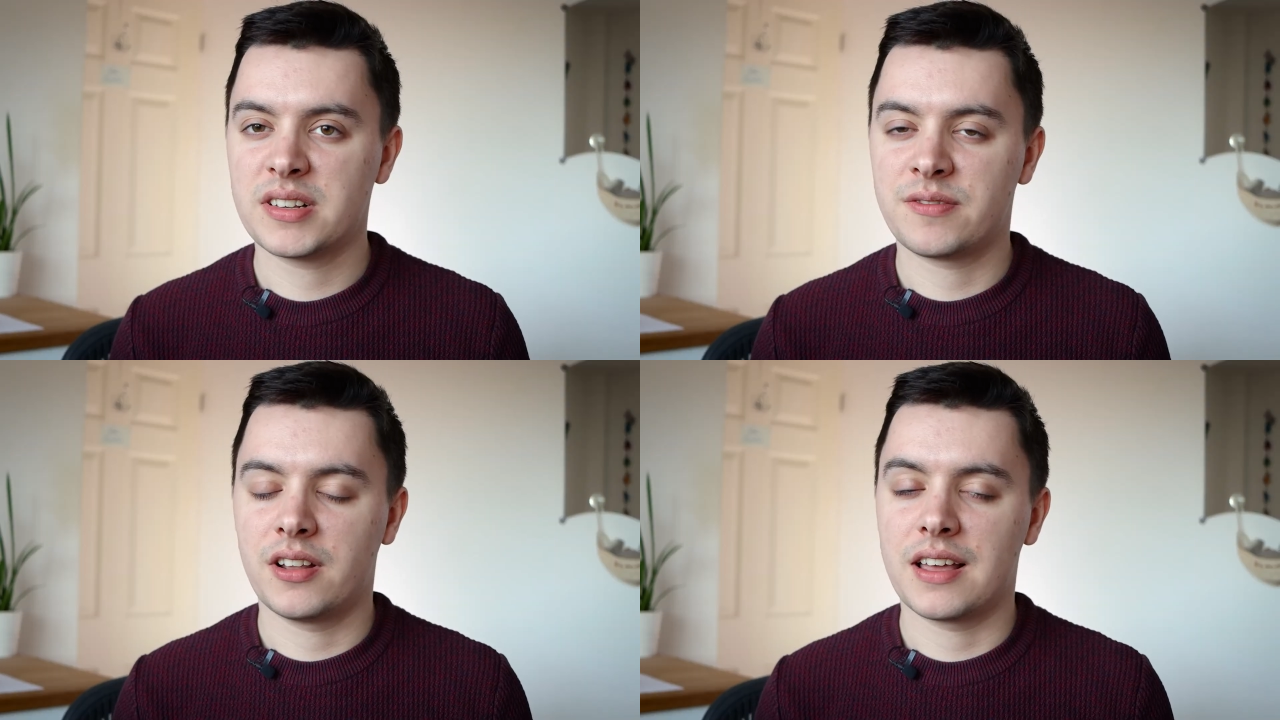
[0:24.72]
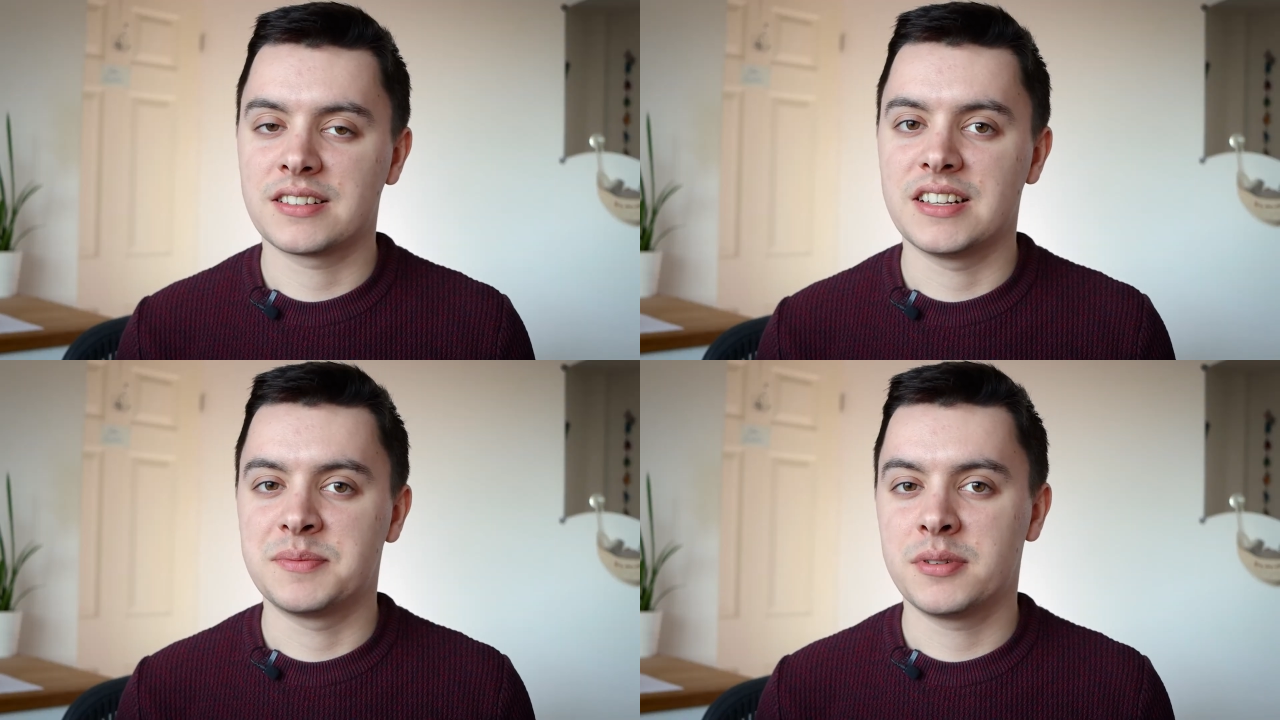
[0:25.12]
OS
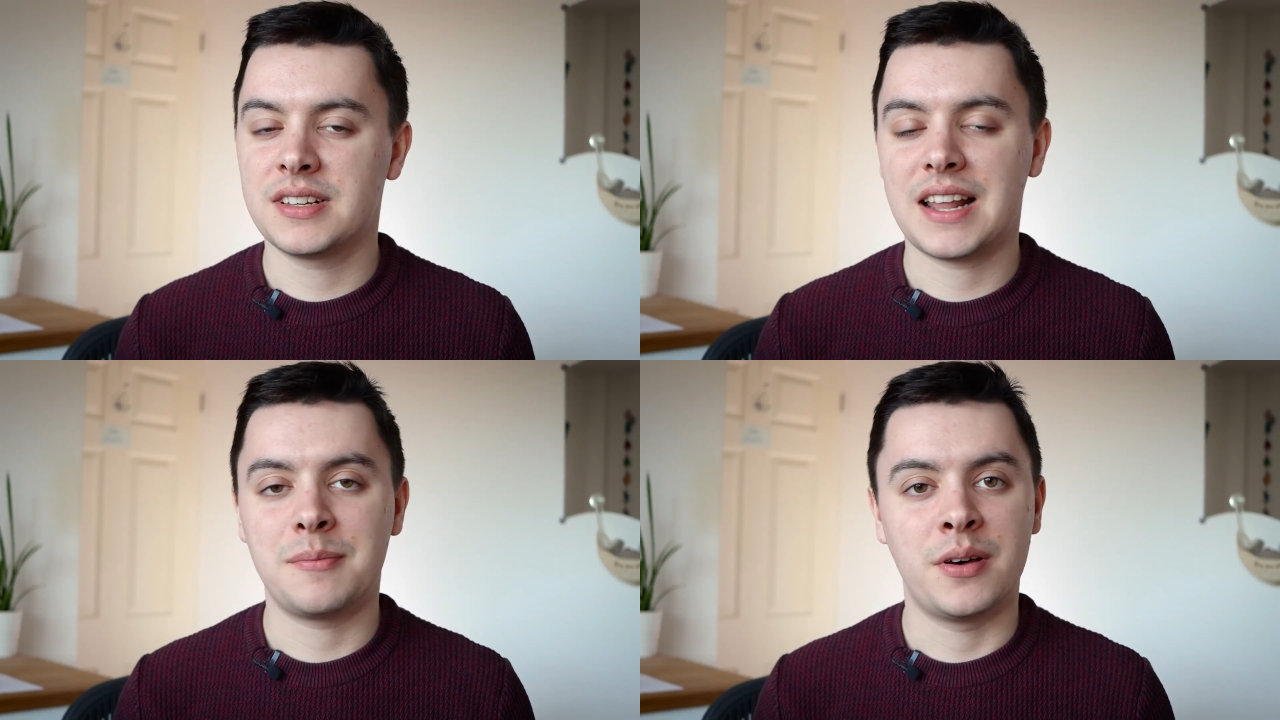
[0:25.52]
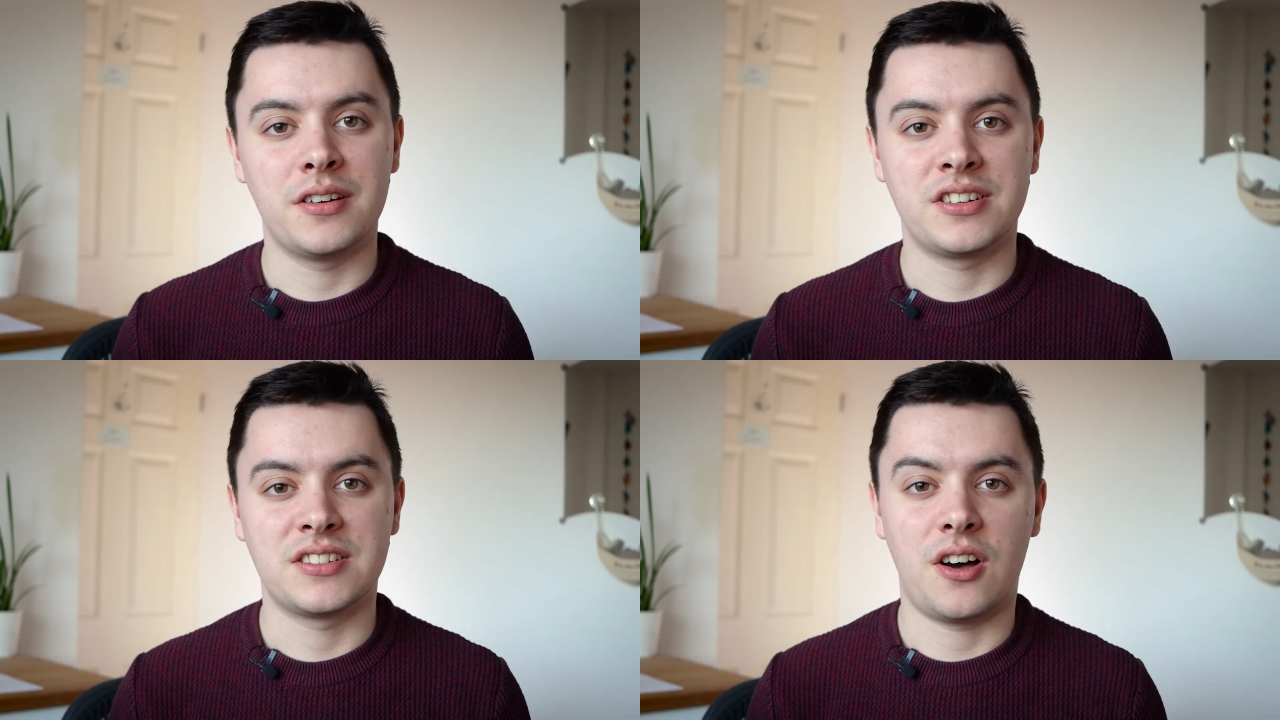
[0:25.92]
Flex is putting that
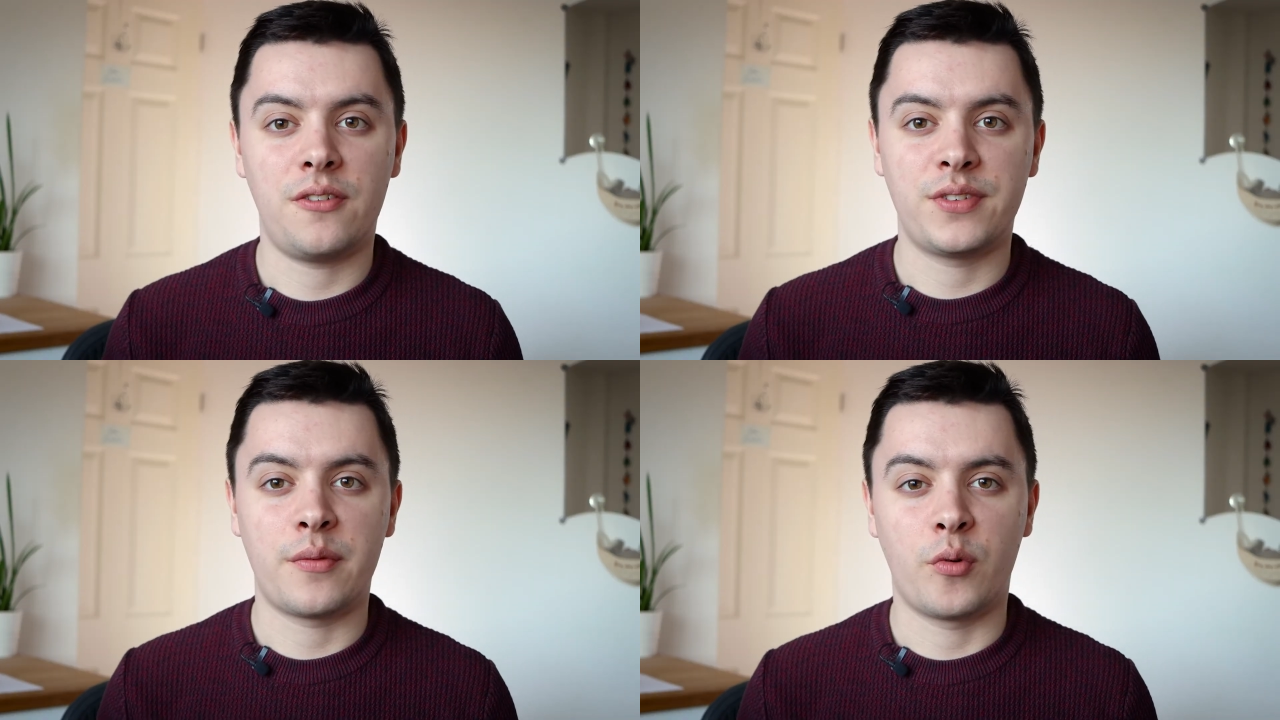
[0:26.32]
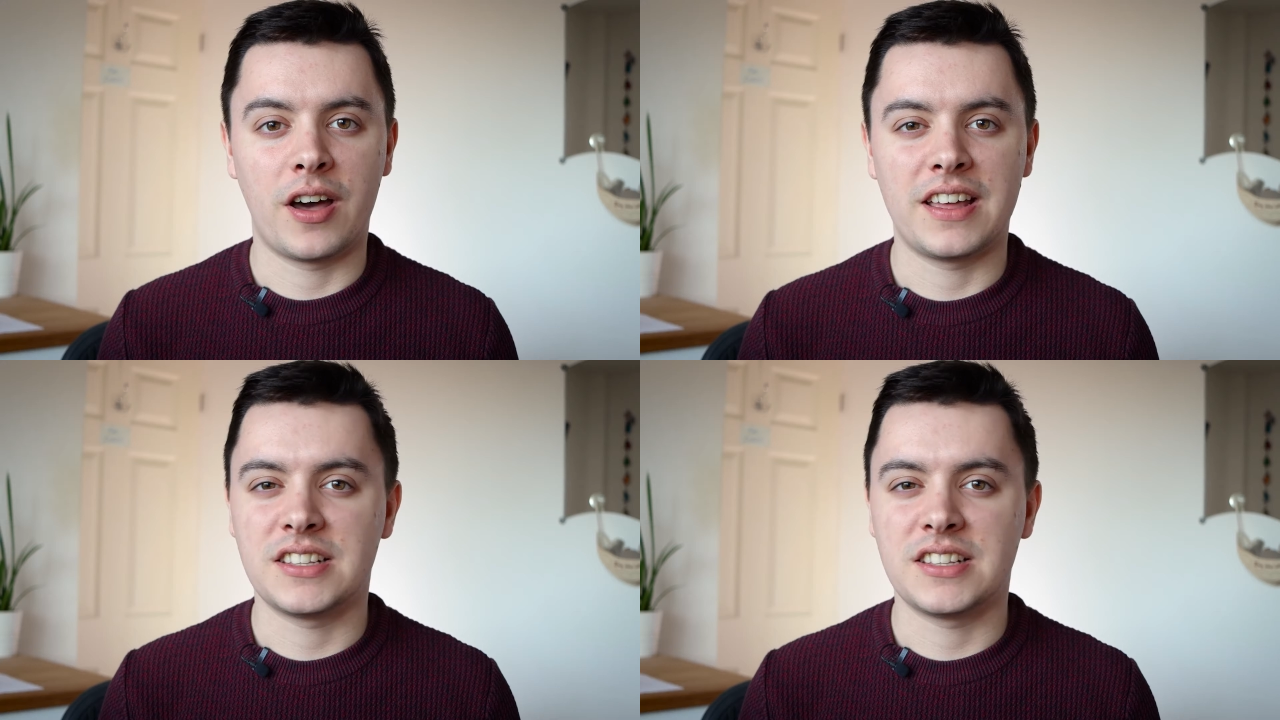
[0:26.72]
purchase of Neverware